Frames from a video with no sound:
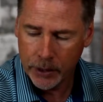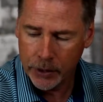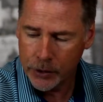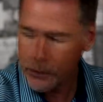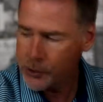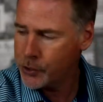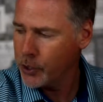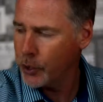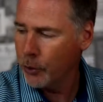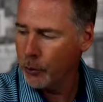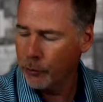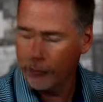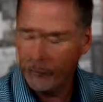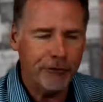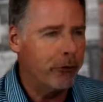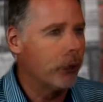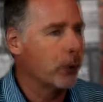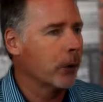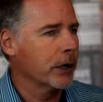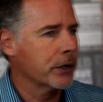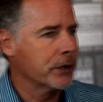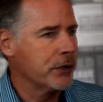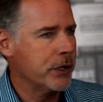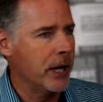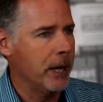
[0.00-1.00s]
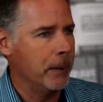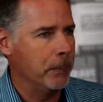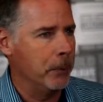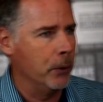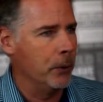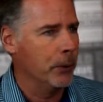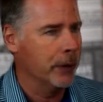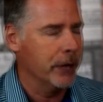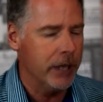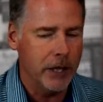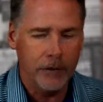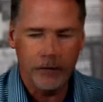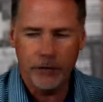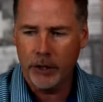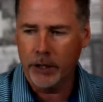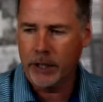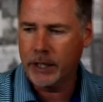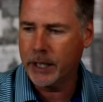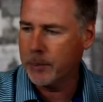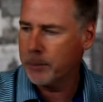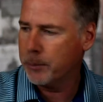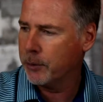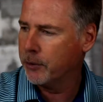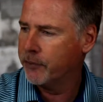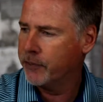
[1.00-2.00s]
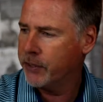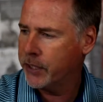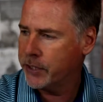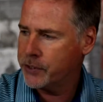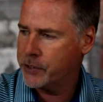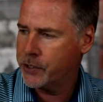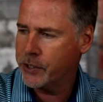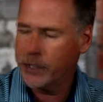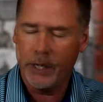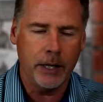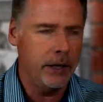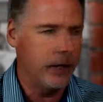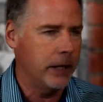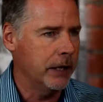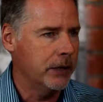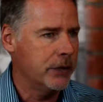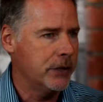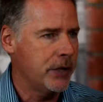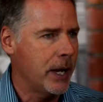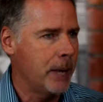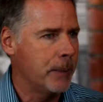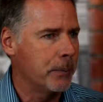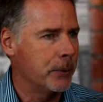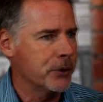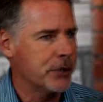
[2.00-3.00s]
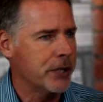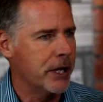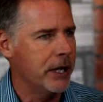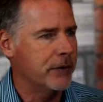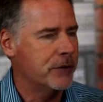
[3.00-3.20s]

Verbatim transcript: So, for example, I want to give you a couple of examples.